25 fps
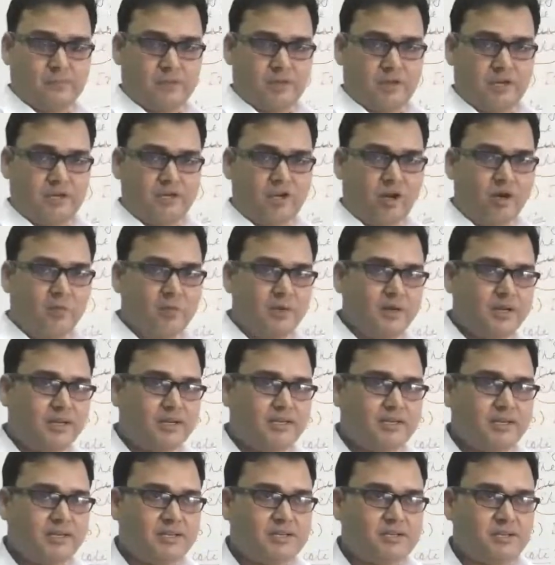In open
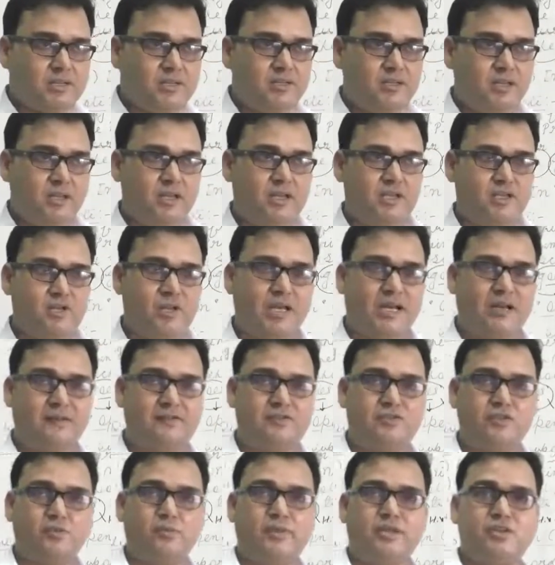condition, you have
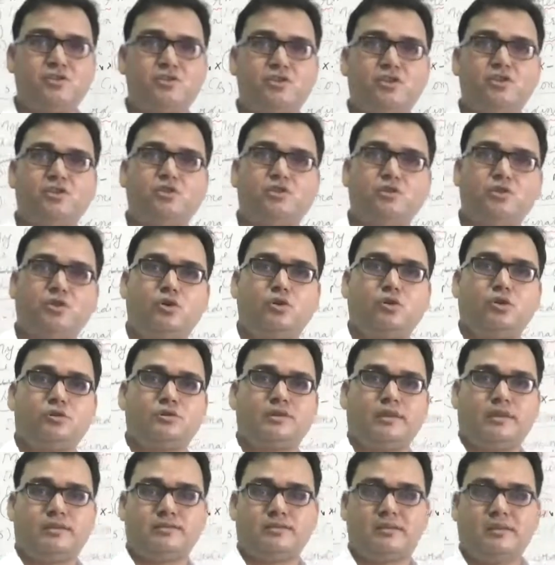to mention two
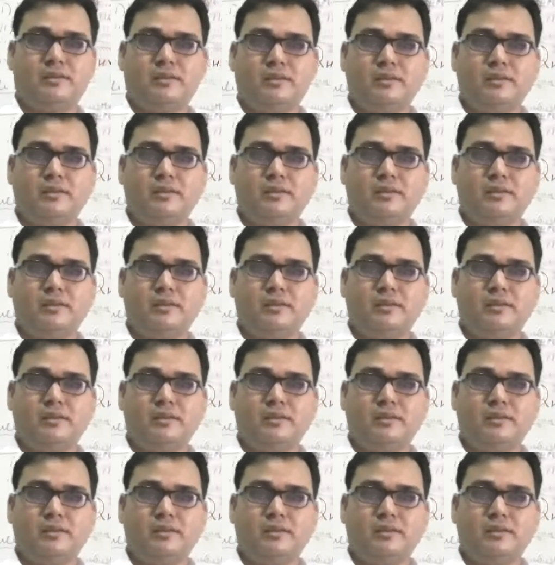clauses,